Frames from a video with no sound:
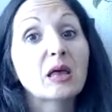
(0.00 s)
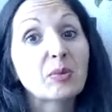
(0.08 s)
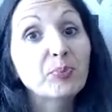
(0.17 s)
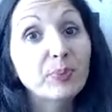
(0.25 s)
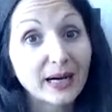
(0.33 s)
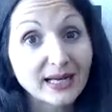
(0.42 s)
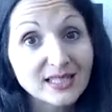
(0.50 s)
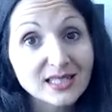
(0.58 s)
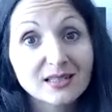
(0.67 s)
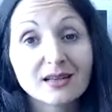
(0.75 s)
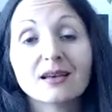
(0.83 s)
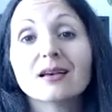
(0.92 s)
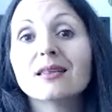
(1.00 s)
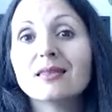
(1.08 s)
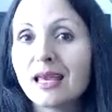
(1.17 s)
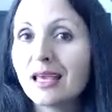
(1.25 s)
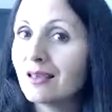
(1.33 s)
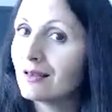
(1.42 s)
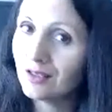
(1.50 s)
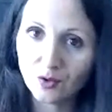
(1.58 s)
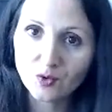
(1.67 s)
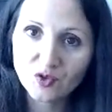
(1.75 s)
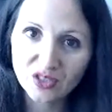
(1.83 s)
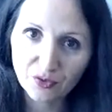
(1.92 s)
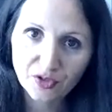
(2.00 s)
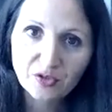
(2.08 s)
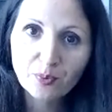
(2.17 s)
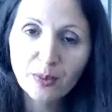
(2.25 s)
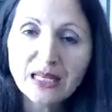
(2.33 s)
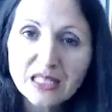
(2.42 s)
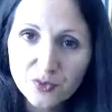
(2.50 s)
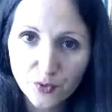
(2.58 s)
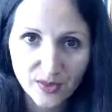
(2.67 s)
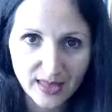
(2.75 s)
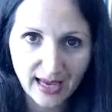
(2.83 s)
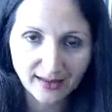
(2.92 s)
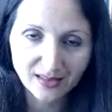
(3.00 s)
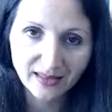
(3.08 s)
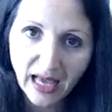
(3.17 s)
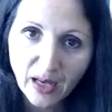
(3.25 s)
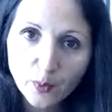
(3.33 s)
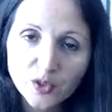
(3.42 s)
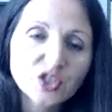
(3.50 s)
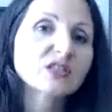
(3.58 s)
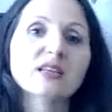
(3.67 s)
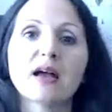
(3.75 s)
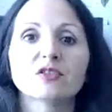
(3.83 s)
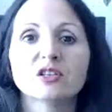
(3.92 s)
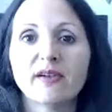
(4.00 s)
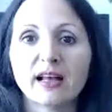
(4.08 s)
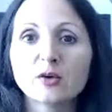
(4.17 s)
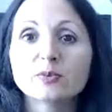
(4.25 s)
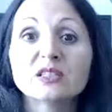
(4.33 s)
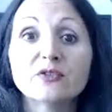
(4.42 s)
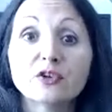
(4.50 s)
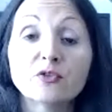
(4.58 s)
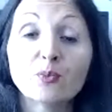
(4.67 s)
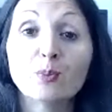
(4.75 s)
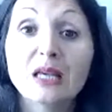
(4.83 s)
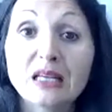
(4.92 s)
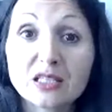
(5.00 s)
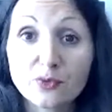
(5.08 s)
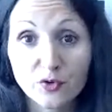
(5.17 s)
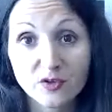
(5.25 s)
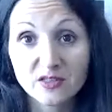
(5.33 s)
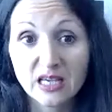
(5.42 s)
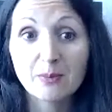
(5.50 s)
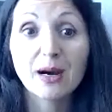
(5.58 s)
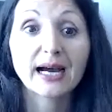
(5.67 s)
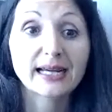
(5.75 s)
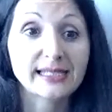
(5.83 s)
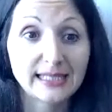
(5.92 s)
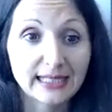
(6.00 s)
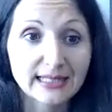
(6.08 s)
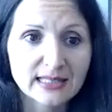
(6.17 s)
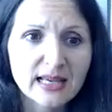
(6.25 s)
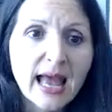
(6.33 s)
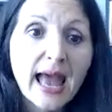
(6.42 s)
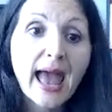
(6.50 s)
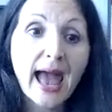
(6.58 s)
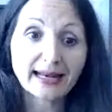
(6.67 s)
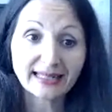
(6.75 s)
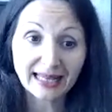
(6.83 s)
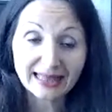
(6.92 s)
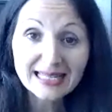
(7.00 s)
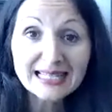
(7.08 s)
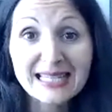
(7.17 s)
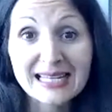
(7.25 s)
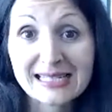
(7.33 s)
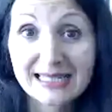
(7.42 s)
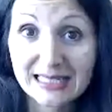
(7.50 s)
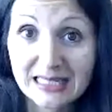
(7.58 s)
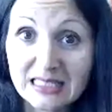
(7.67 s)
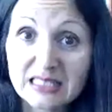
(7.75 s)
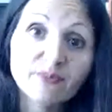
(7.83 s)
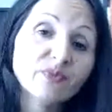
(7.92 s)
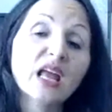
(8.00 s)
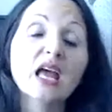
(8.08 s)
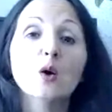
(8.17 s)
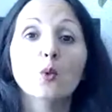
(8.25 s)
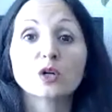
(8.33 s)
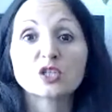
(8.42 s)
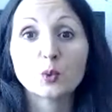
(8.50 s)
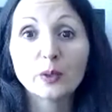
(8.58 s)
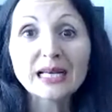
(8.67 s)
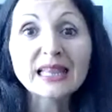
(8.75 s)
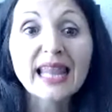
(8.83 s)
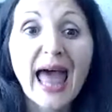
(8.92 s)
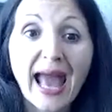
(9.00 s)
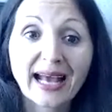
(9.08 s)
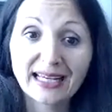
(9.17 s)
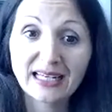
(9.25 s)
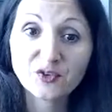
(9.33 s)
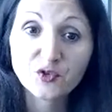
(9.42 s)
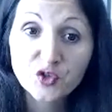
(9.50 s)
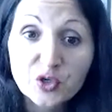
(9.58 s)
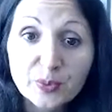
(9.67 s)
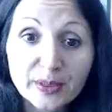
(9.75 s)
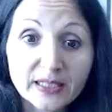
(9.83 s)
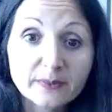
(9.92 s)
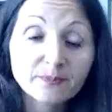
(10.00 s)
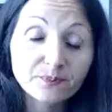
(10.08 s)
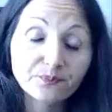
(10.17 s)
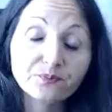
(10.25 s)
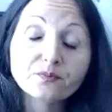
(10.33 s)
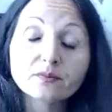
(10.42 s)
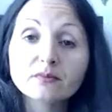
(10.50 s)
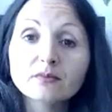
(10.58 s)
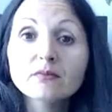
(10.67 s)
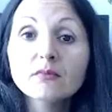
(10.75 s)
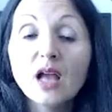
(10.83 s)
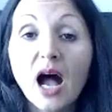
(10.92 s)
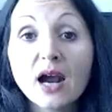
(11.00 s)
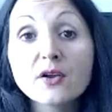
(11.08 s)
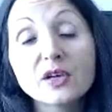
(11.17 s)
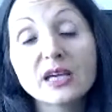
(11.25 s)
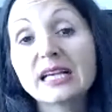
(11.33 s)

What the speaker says: But they use different means for that. Languages have developed different means for the same ideas. And in this instance, what we lack in Serbian are the